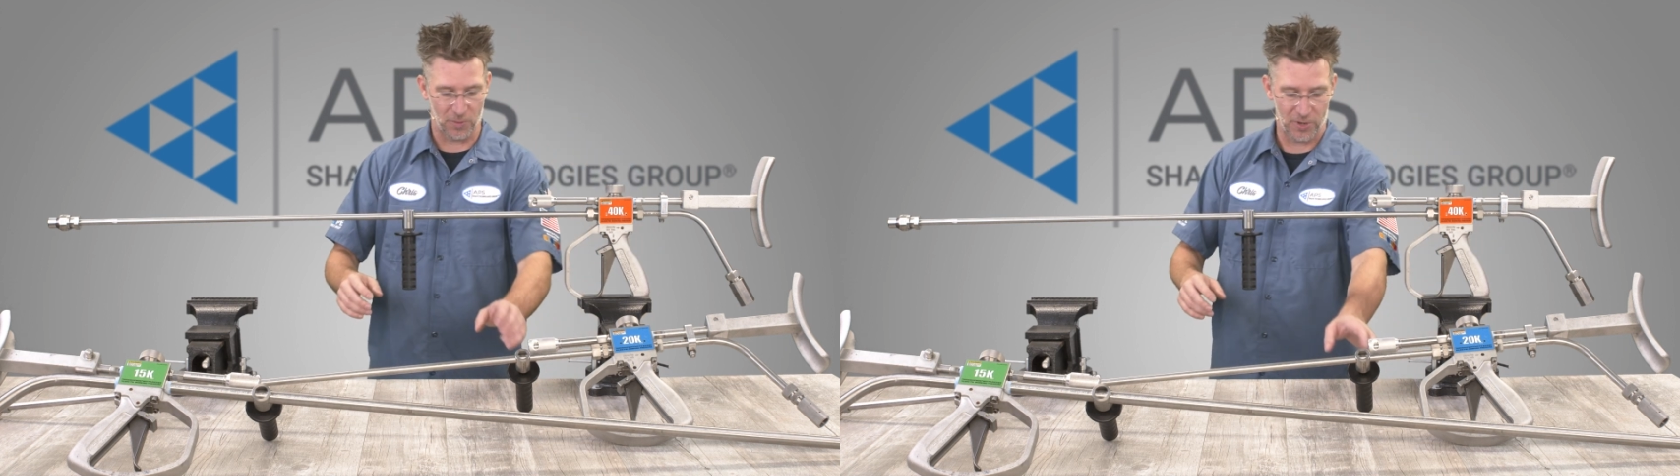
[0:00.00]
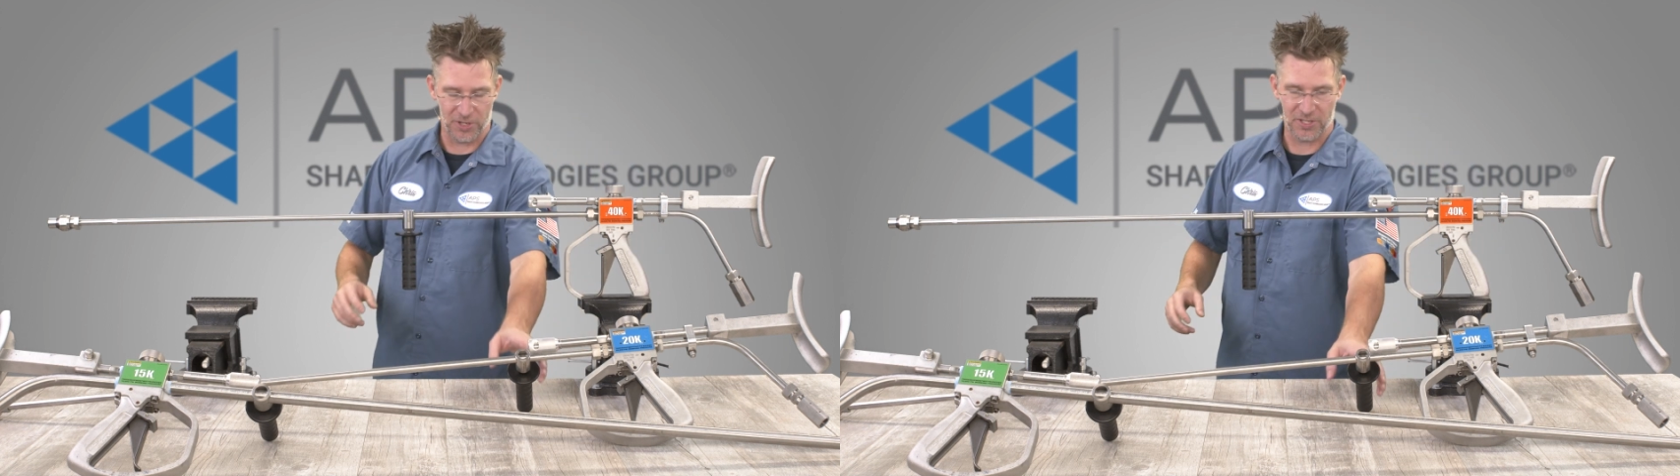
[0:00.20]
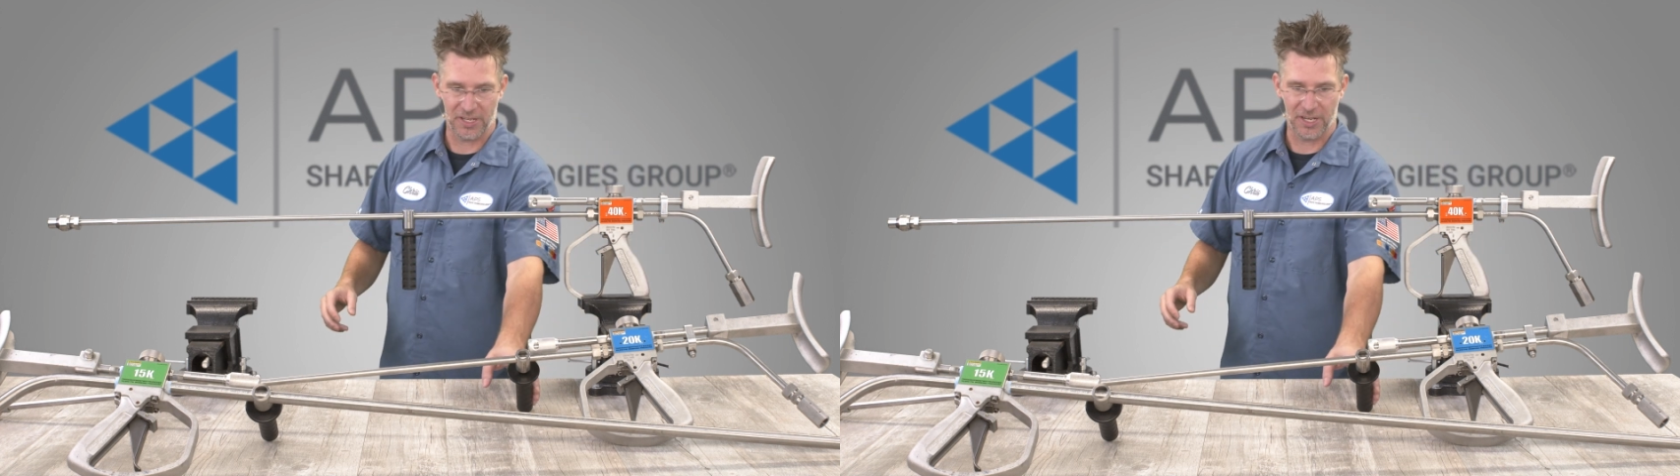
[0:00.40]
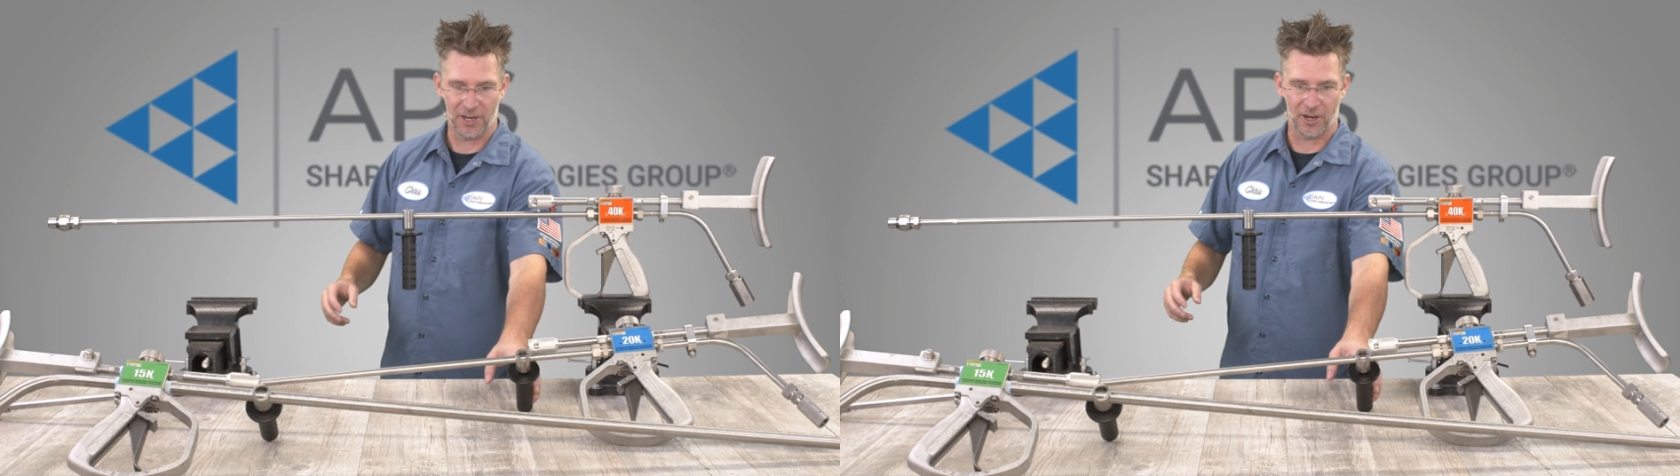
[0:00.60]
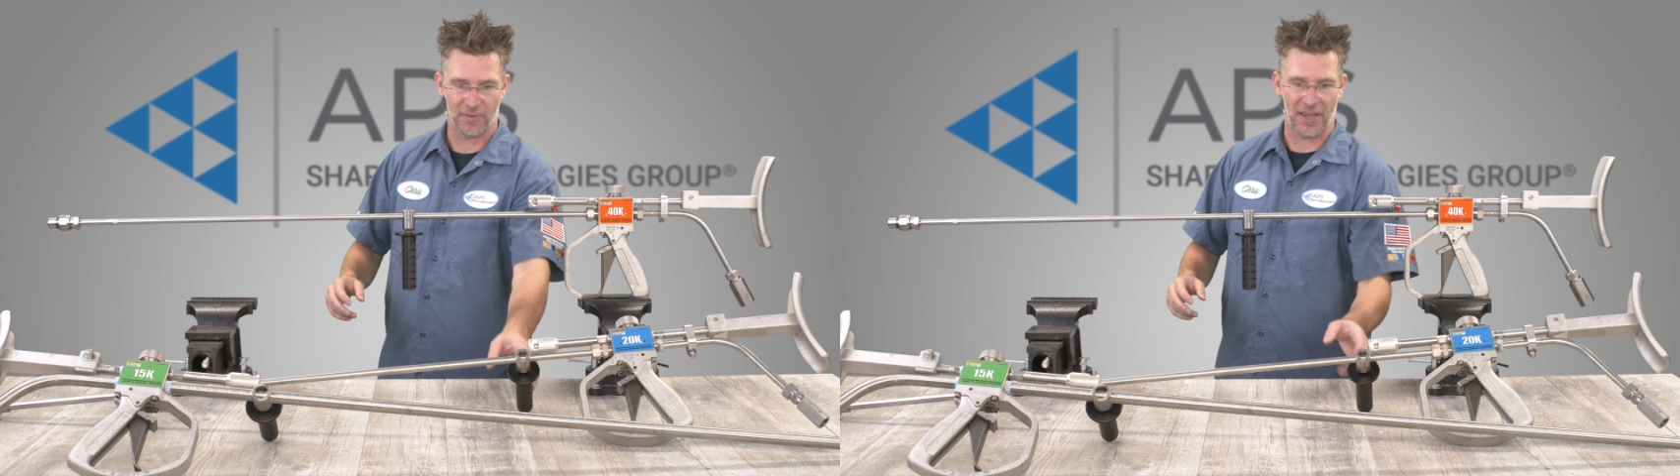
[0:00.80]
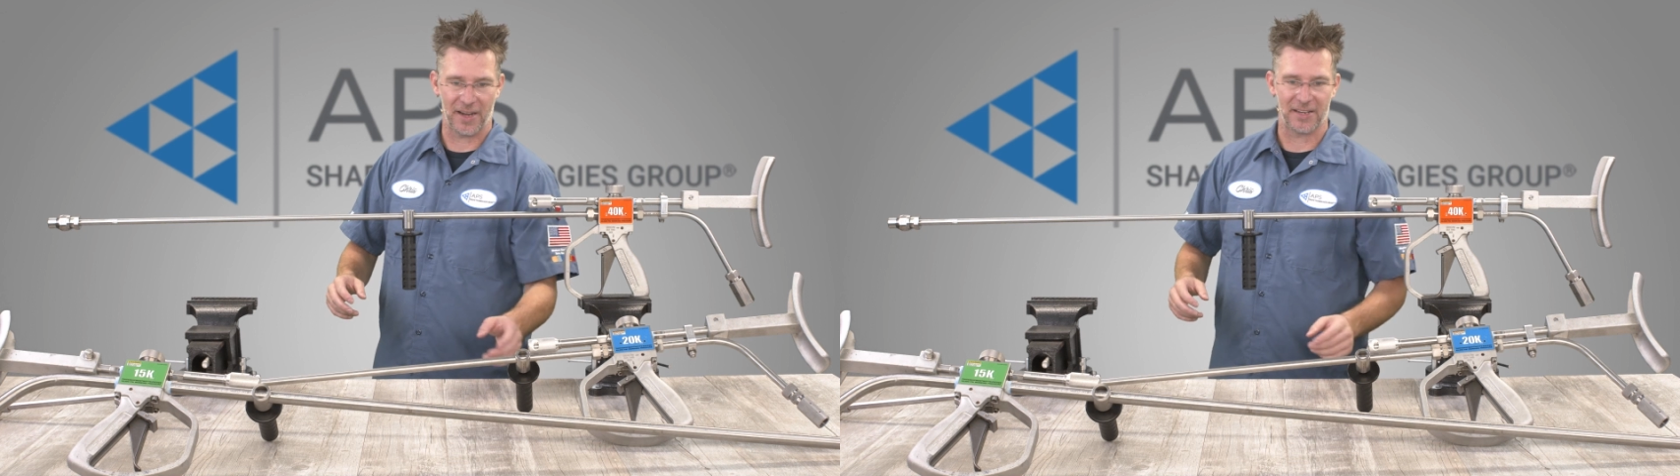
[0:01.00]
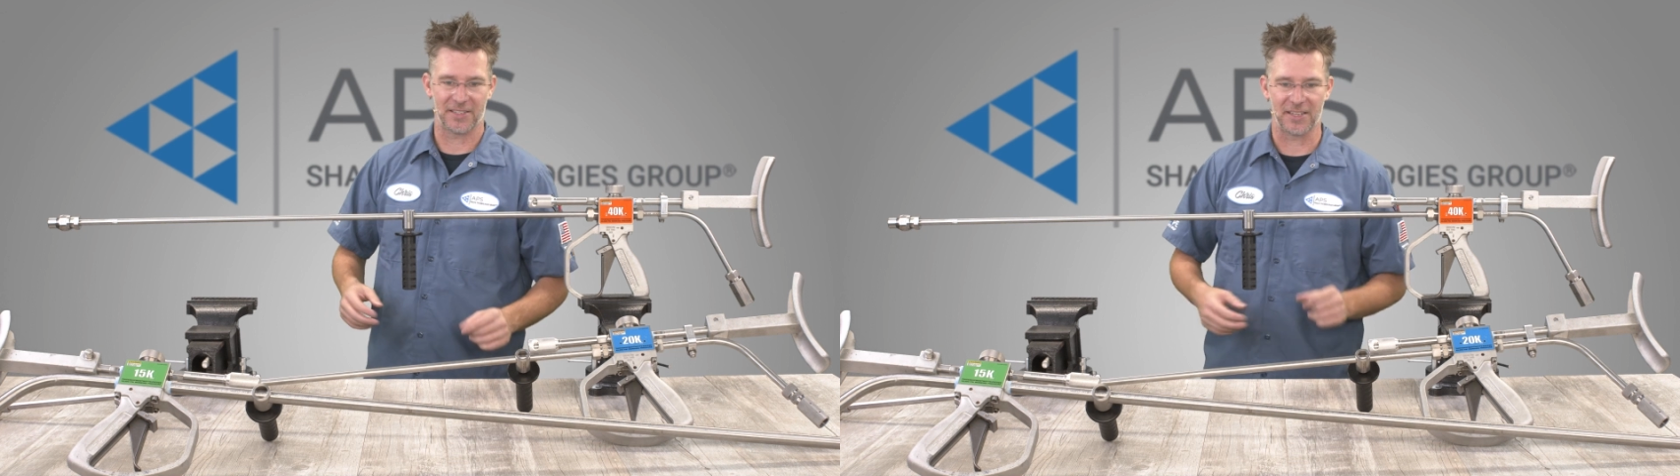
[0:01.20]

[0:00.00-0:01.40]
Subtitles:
one you see here, that is a